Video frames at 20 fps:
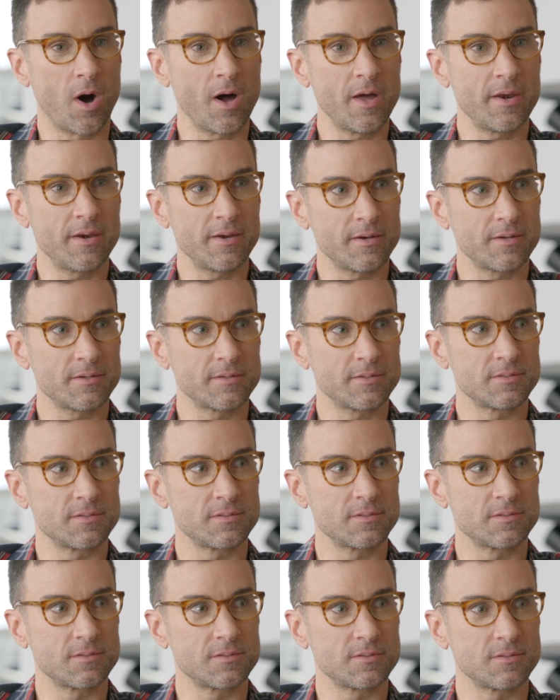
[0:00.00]
What
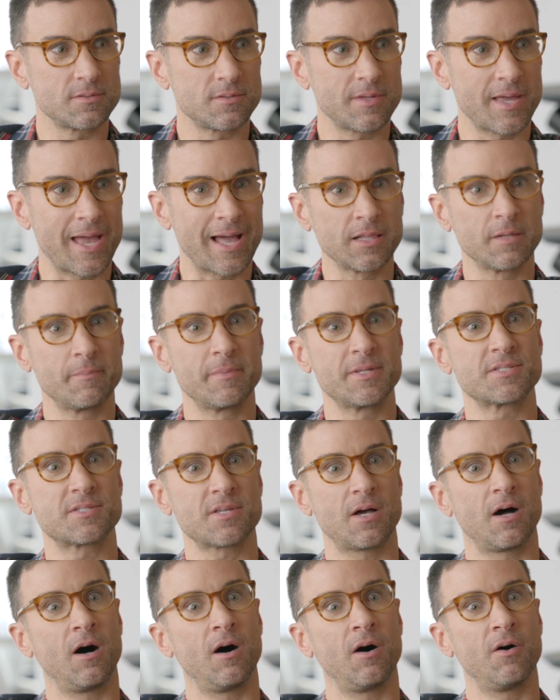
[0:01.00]

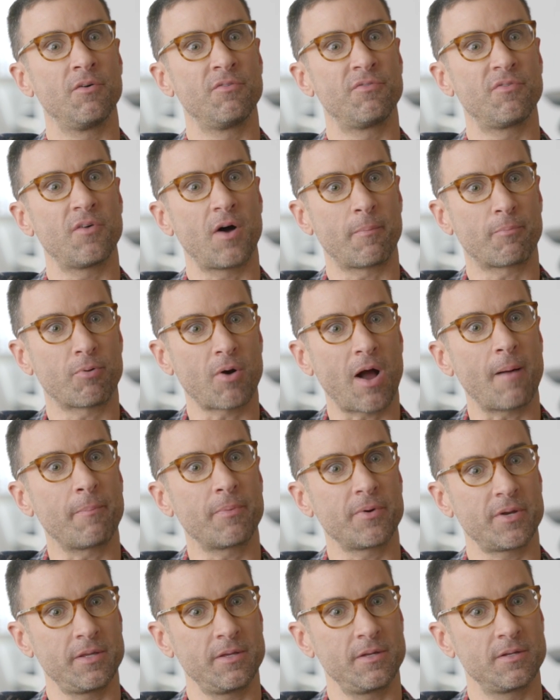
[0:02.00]
elements of a
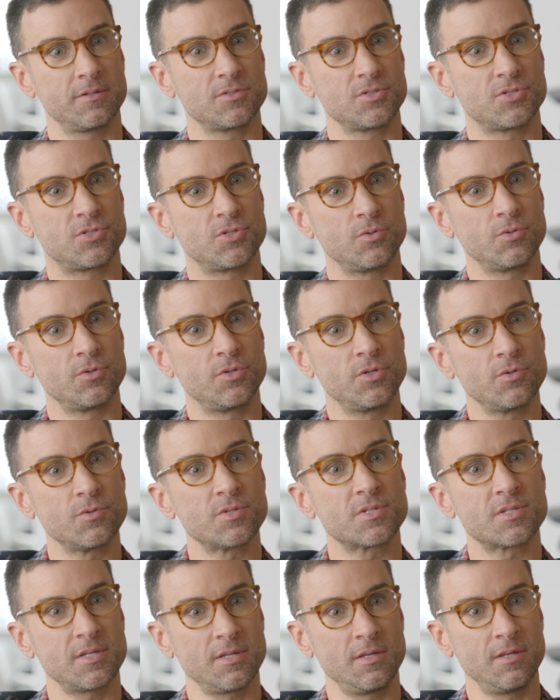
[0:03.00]
property do
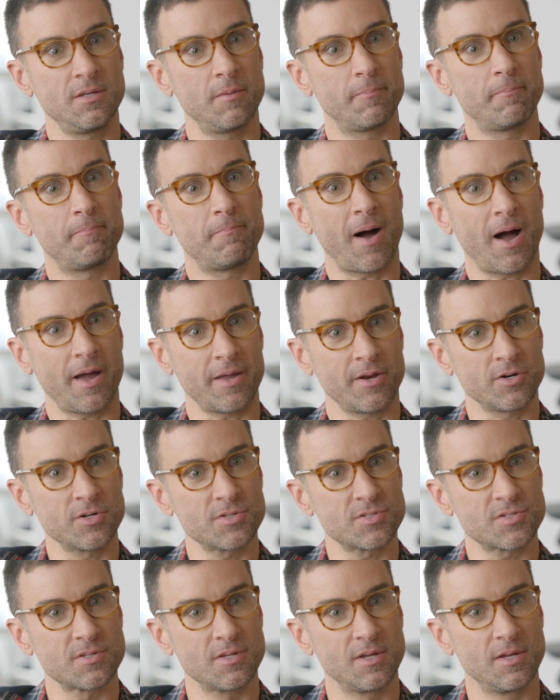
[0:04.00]
you see
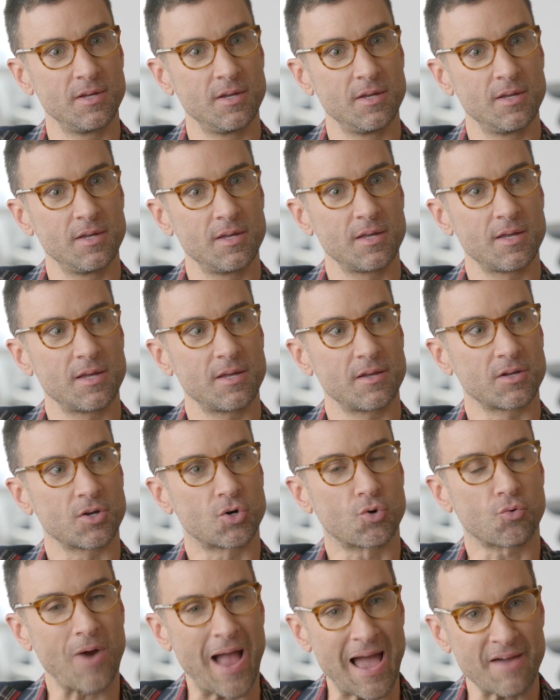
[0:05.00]
buyers
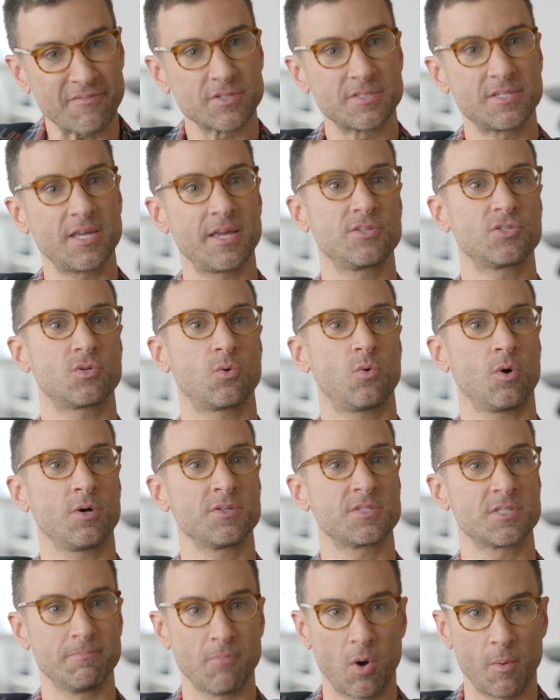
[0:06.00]
gravitate
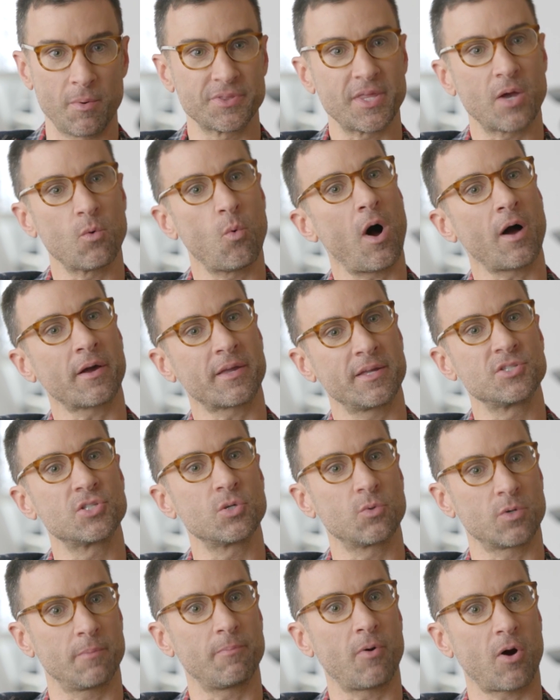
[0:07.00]
towards the moment they walk
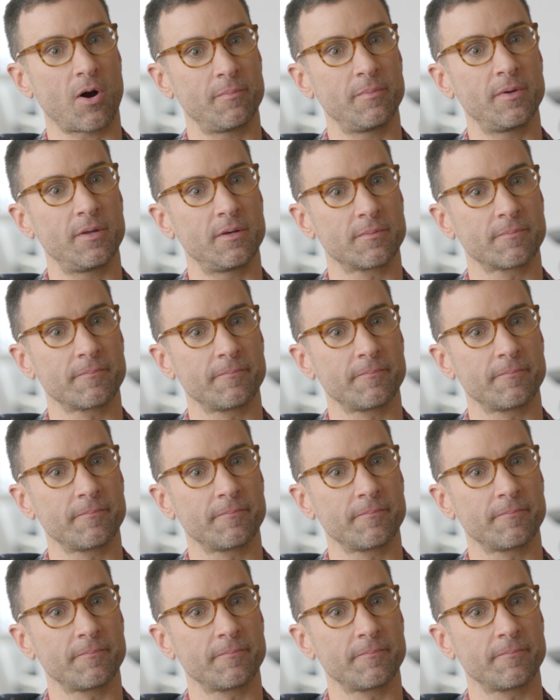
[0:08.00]
into an apartment?